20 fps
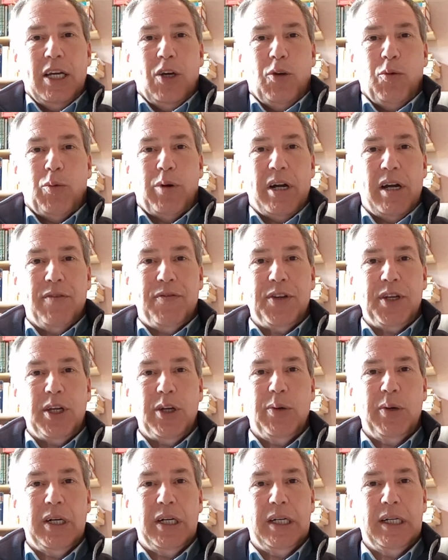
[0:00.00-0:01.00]
Wherever
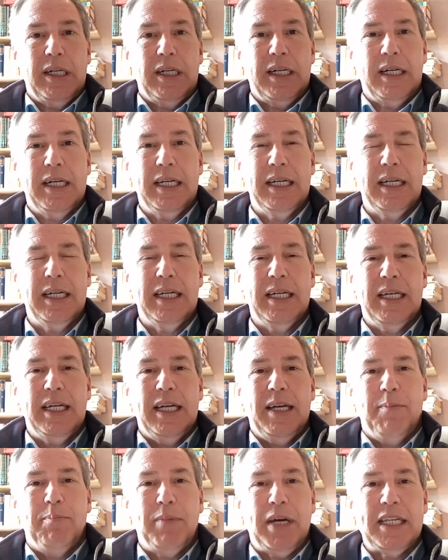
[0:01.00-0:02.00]
you are,
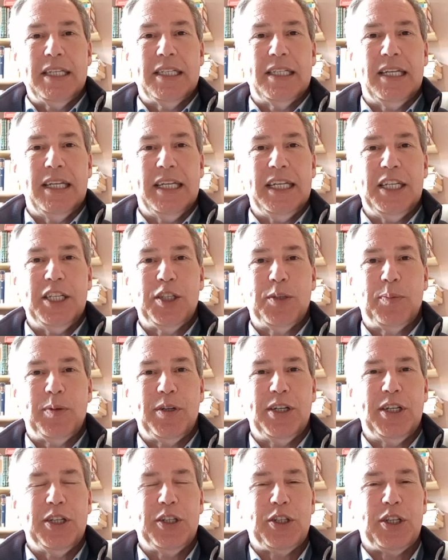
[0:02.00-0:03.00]
mentally,
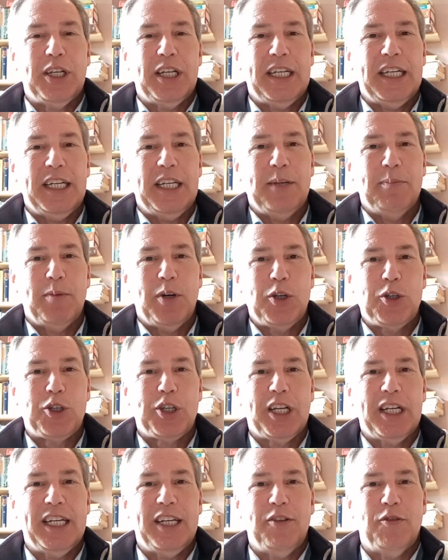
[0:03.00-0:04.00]
spiritually,
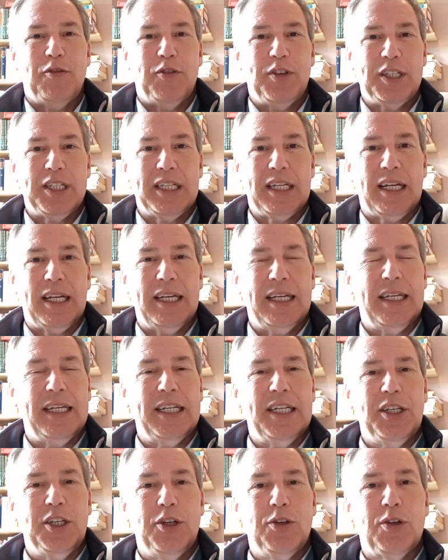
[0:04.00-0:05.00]
emotionally,
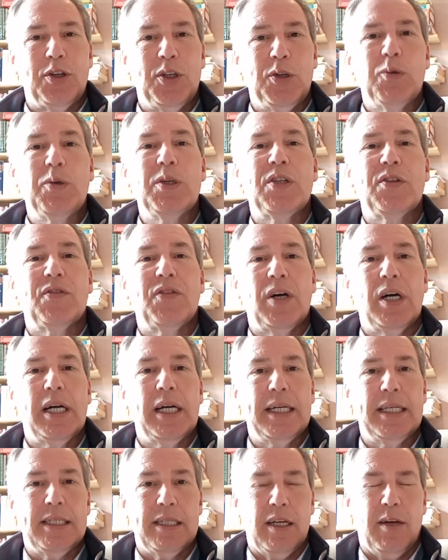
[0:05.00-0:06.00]
physically, you can always
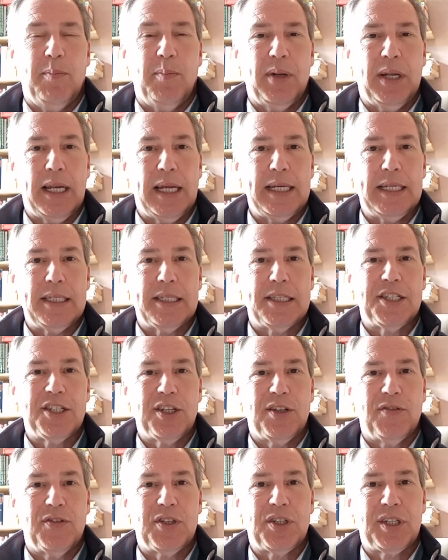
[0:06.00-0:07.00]
find a place
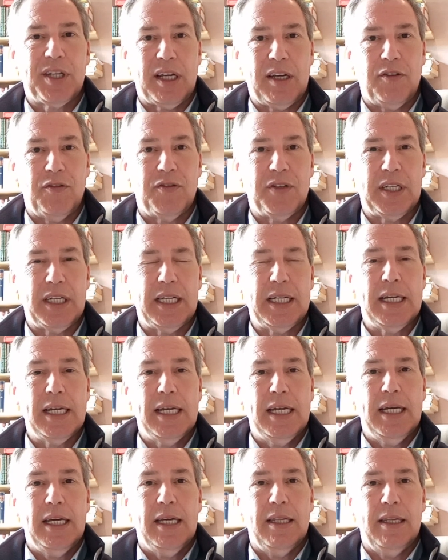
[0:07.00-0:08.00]
of safety
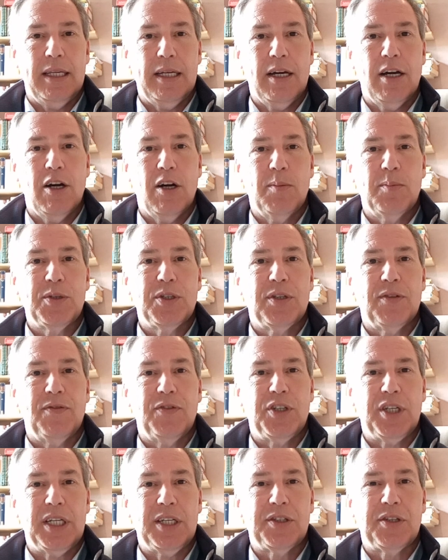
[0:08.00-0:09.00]
in the arms of
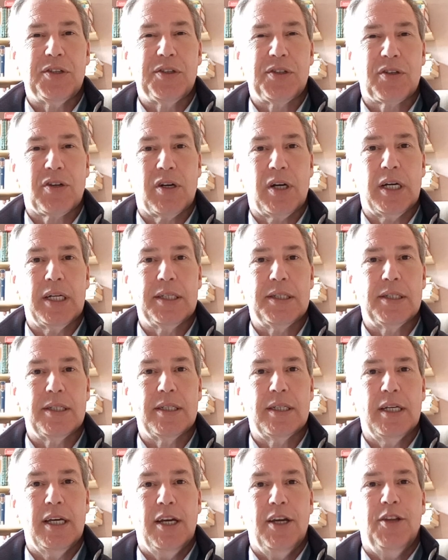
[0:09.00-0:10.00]
Jesus
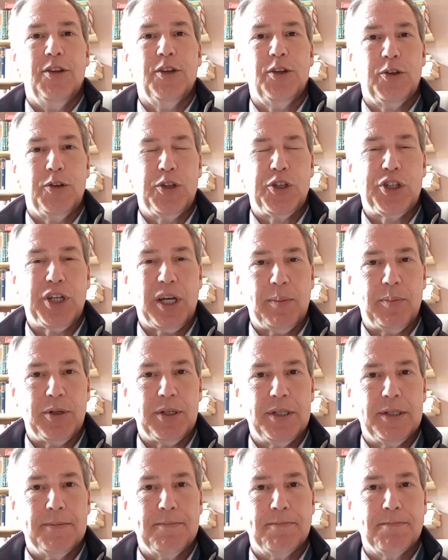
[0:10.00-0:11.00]
Christ, the good shepherd.